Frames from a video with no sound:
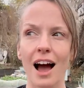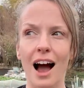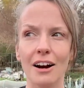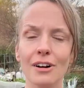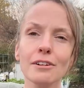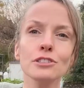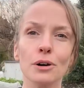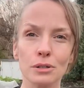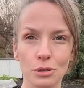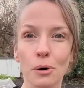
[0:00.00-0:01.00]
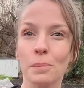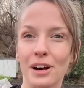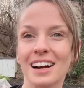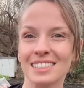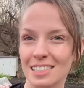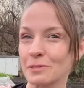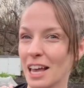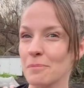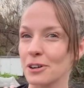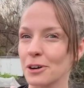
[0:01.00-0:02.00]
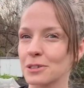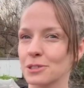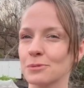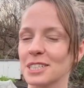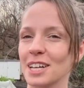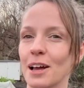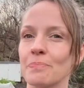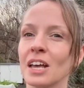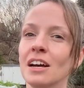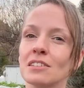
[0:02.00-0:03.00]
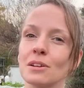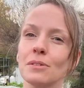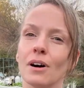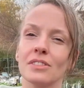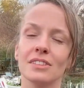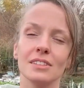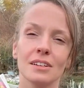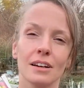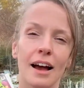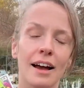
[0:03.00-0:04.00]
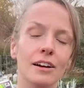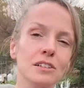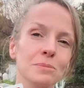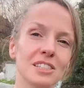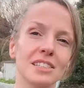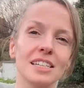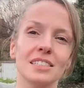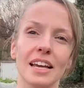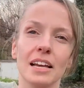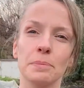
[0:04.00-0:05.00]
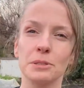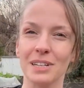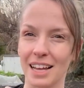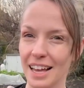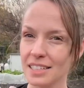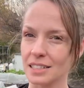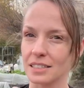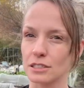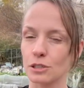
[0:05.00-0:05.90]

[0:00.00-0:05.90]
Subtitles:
around October, September, October time. So cosmos seed take between 8 and